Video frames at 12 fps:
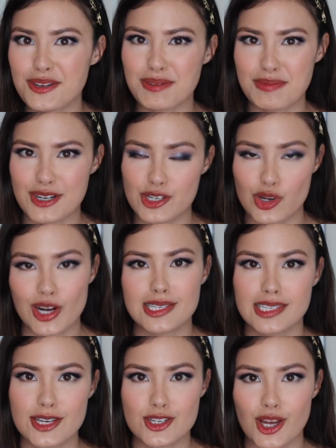your
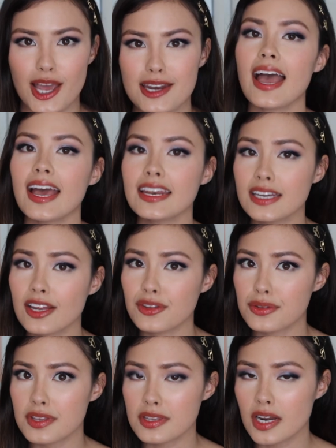moisturization. And another
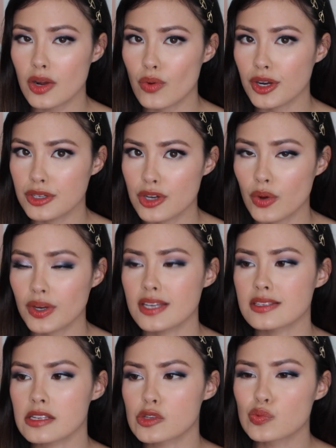thing that I wanna note
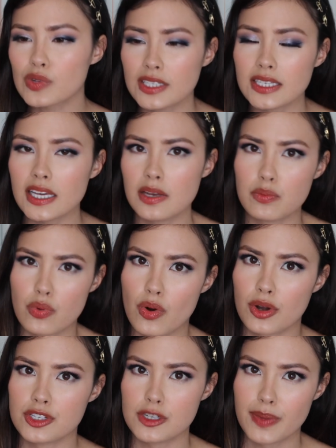is it's really
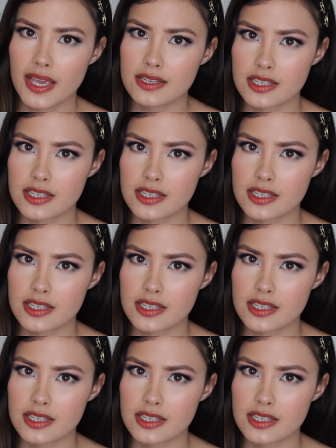important to pay